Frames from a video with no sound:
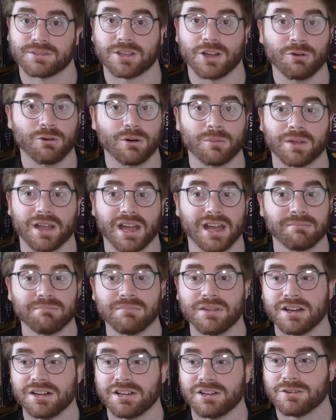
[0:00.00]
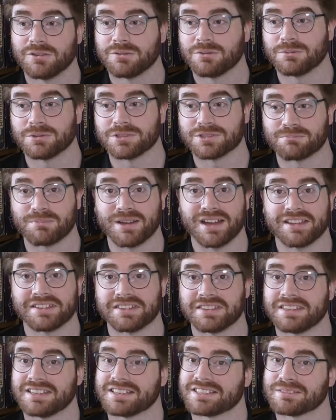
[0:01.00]
co-op game was better
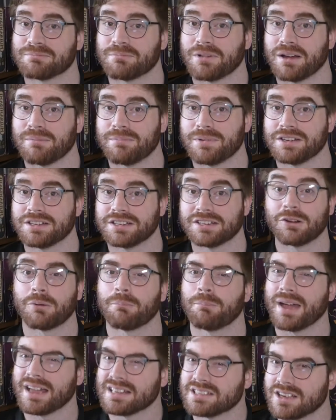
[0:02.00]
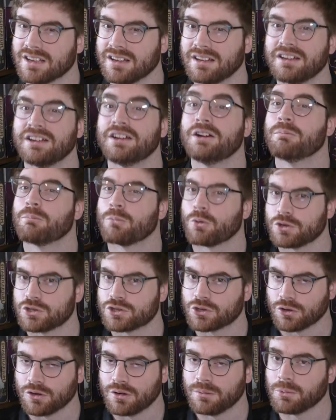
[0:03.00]
than this in my opinion. Not better, more
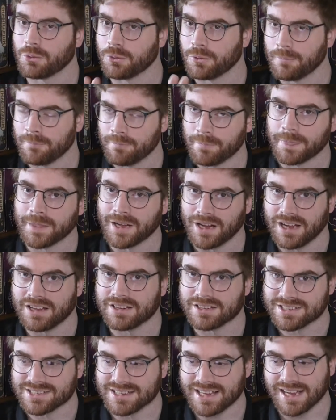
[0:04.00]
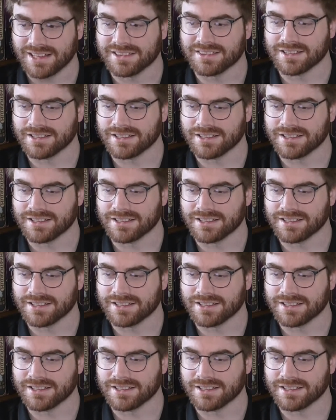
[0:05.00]
enjoyable. I understand